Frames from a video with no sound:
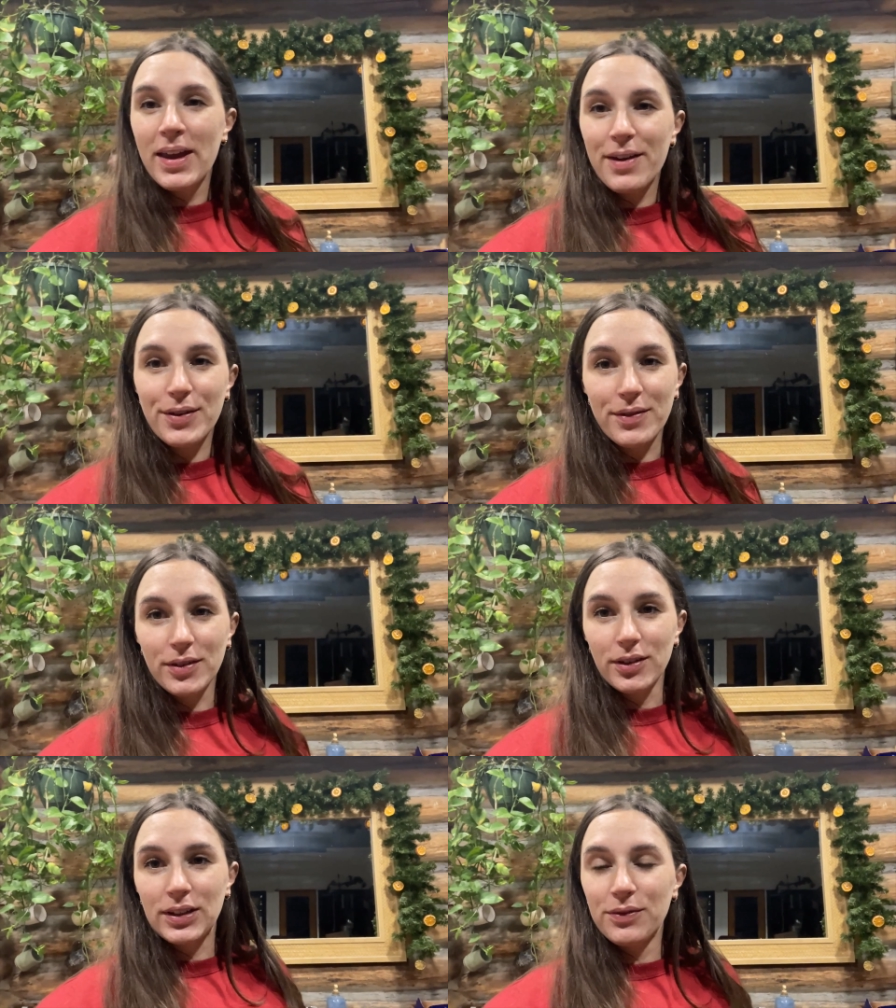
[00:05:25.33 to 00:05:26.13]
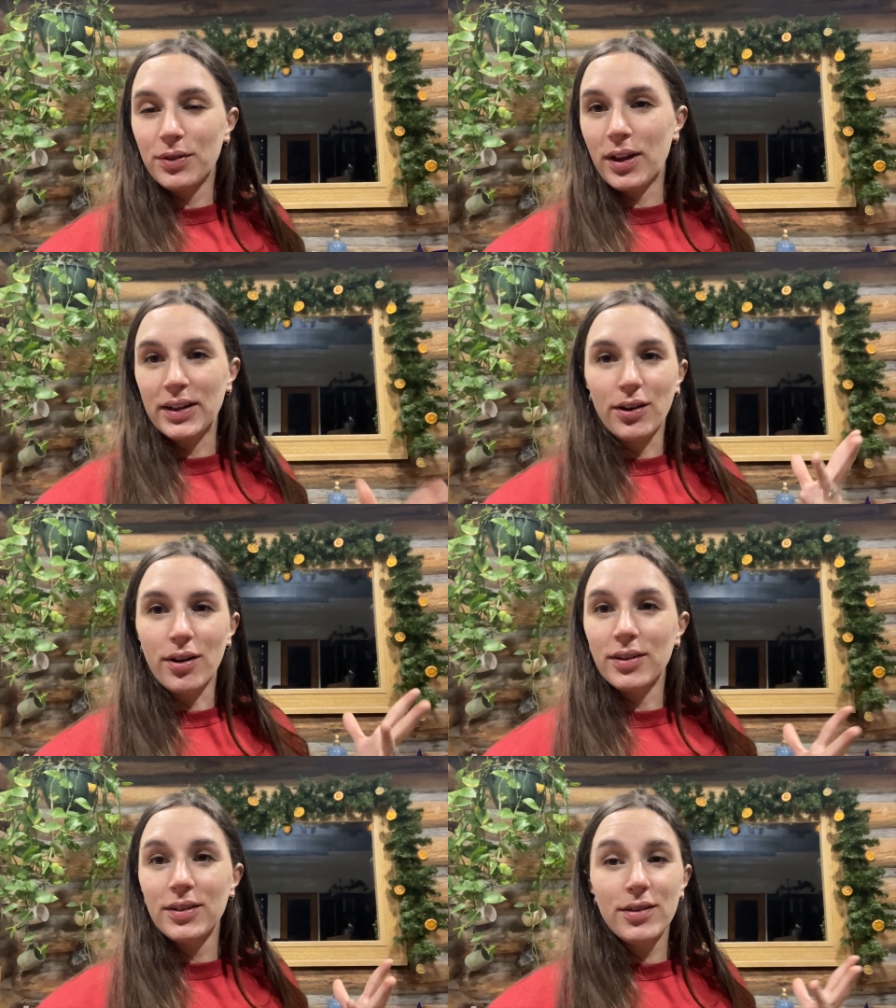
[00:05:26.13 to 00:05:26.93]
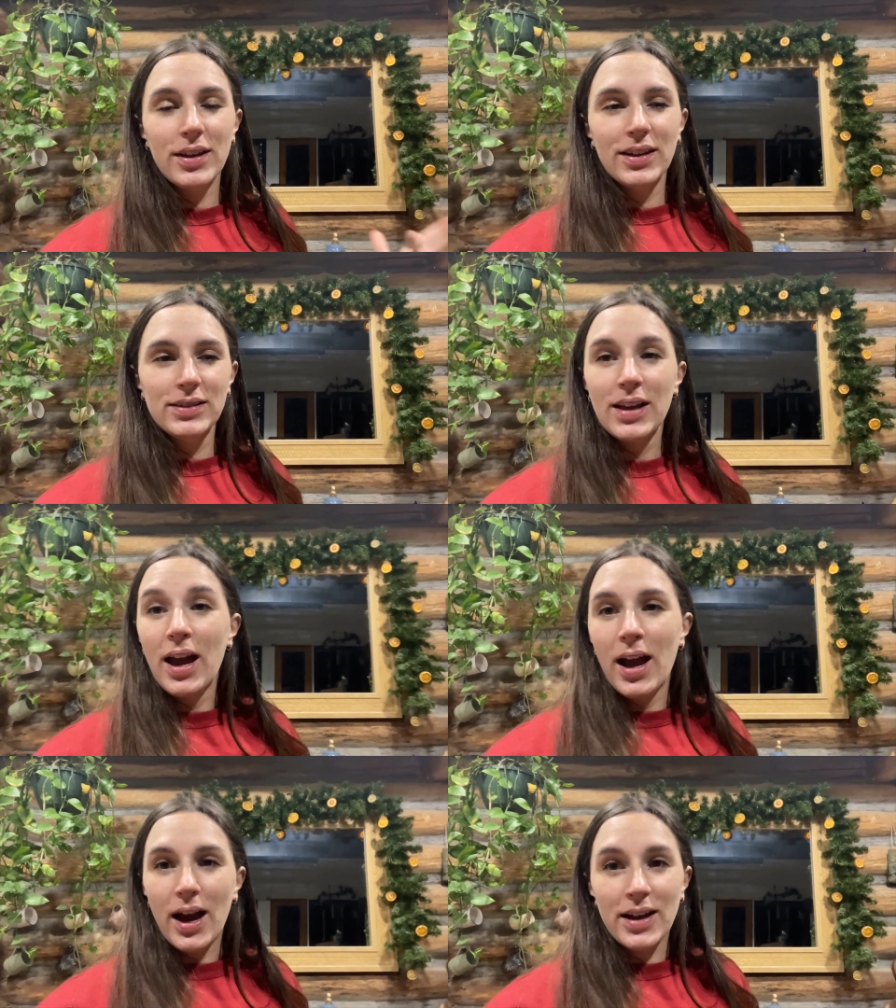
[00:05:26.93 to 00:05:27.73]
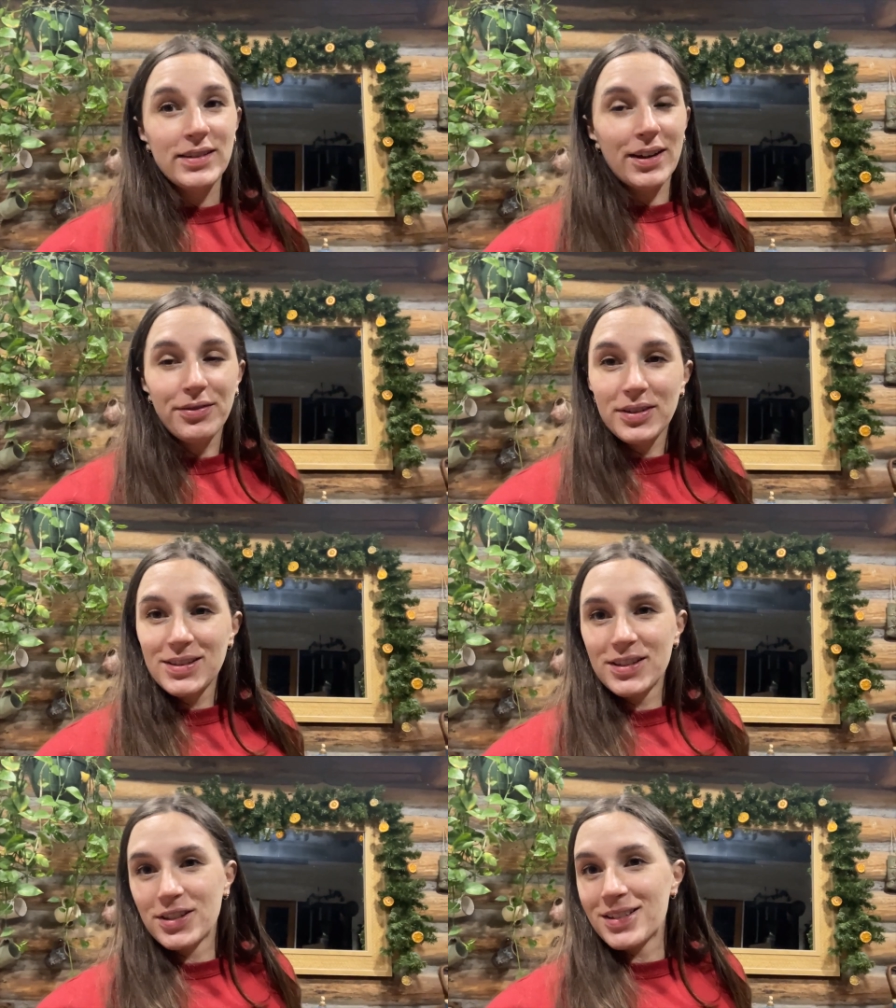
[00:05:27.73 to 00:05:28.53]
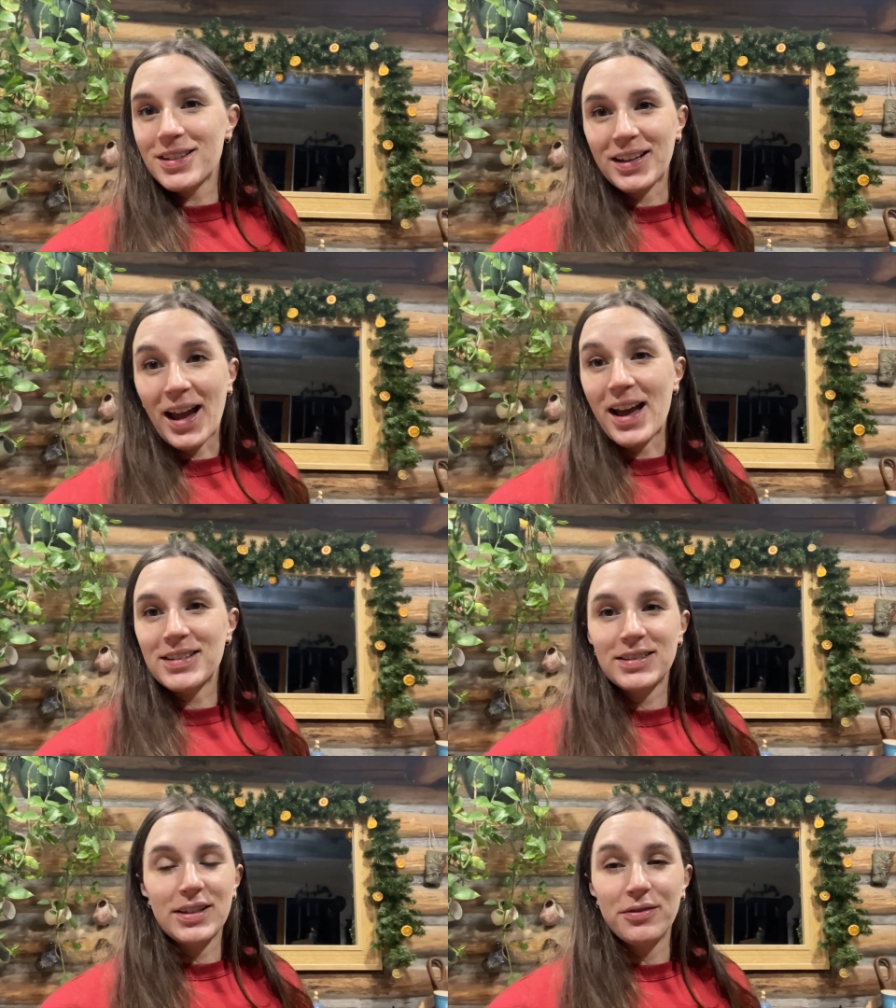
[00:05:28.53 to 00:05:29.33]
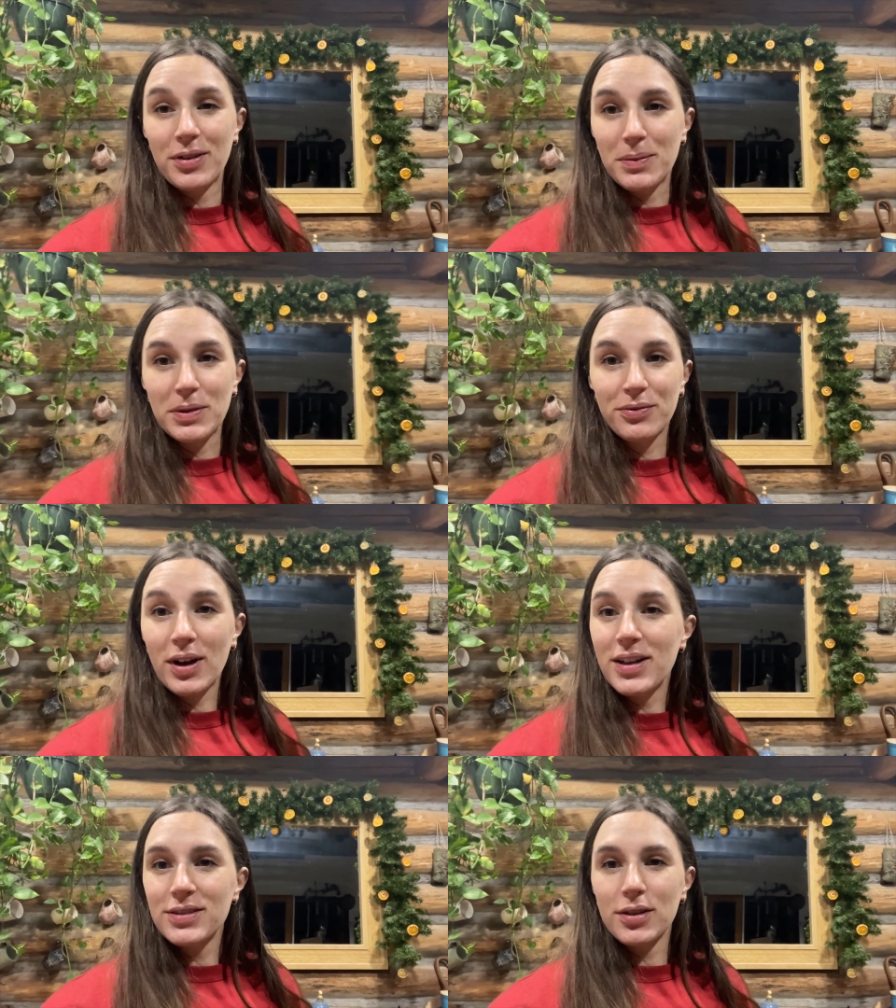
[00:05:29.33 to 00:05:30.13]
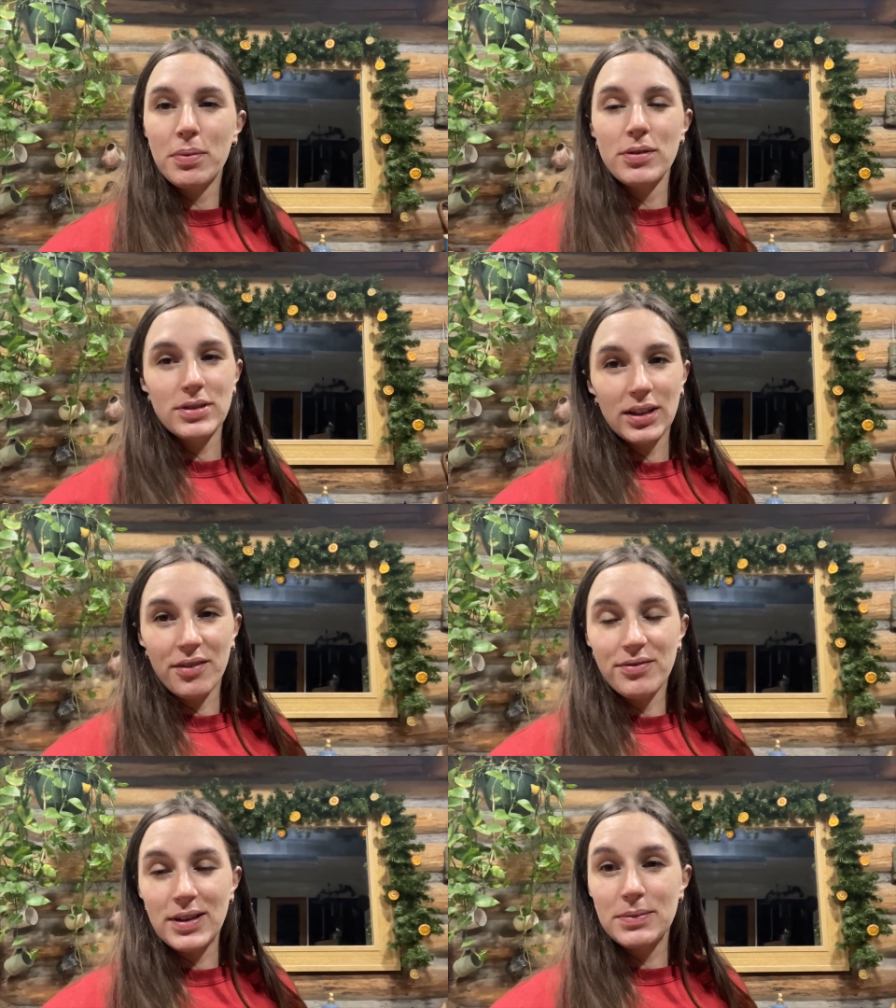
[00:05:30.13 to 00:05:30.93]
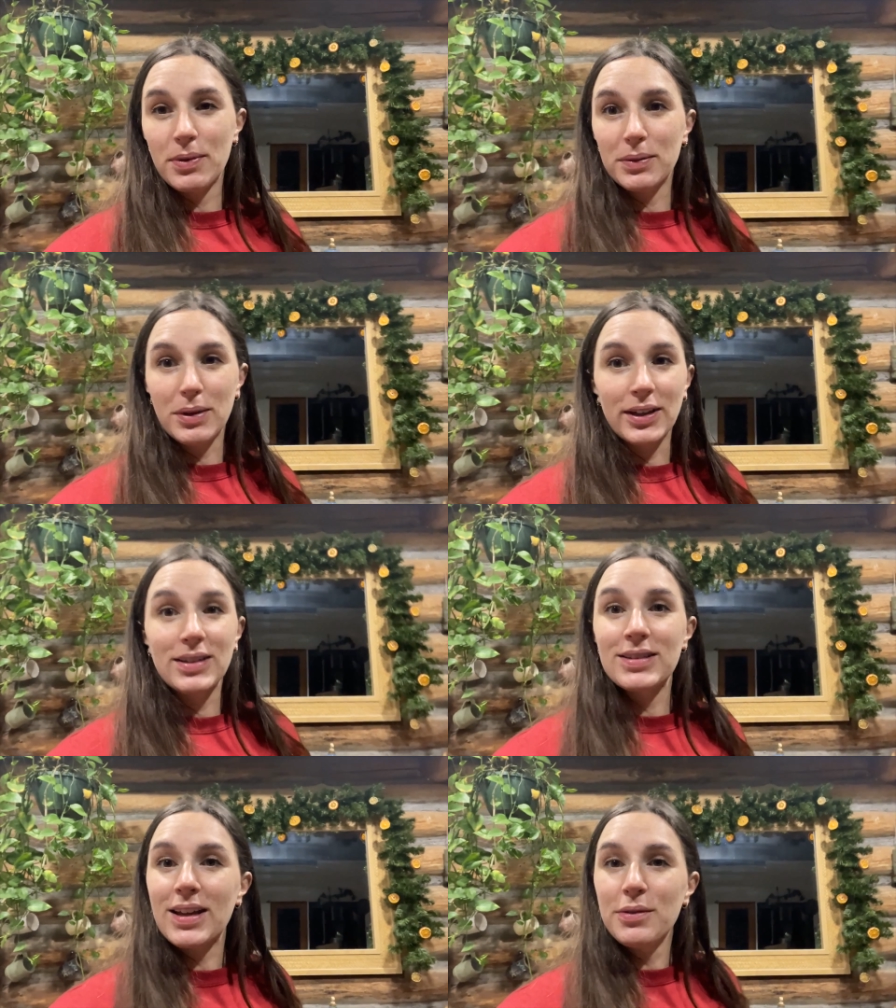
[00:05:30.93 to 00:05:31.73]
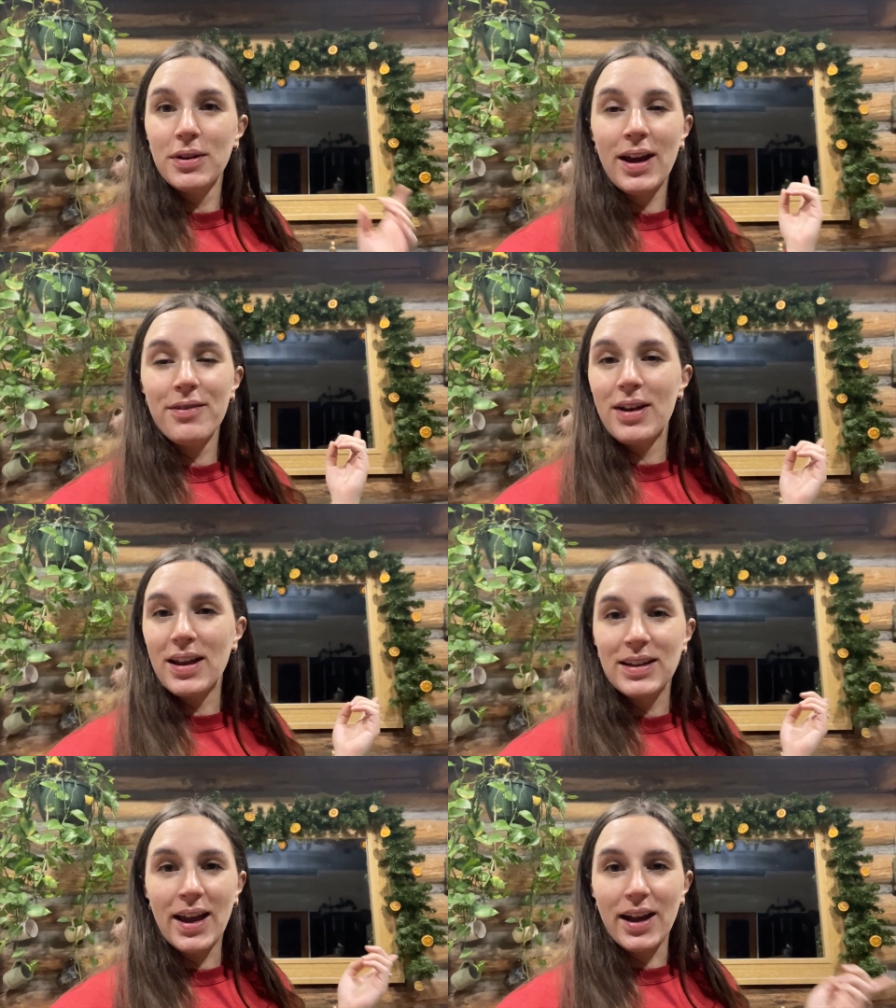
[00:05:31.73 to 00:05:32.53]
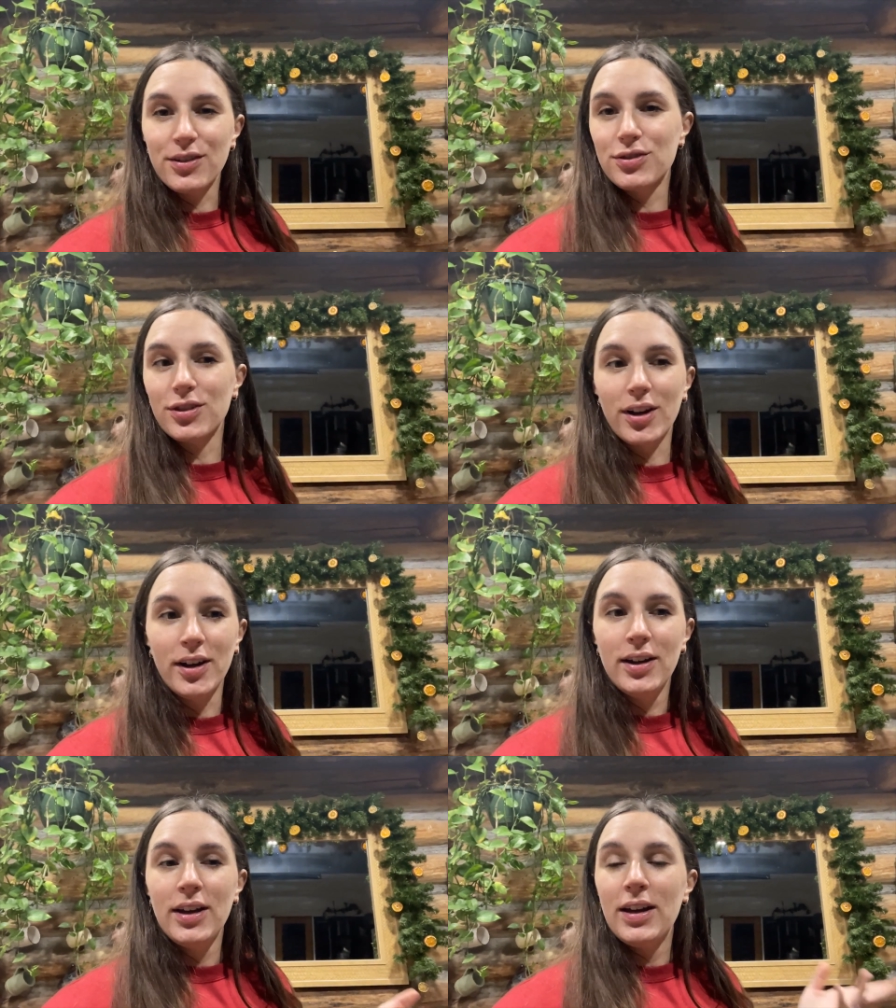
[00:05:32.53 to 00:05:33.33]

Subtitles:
If you're ever looking for like garland or things, I definitely suggest like asking family friends or posting on Facebook and be like, does anyone have any extra